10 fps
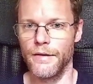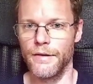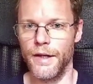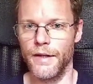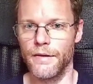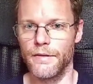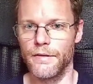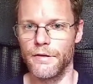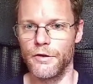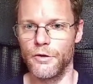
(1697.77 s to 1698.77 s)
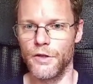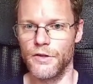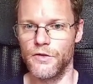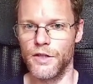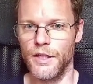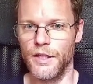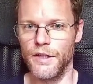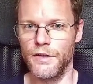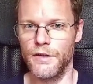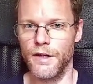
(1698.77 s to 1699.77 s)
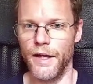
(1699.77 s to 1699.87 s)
Then you can see the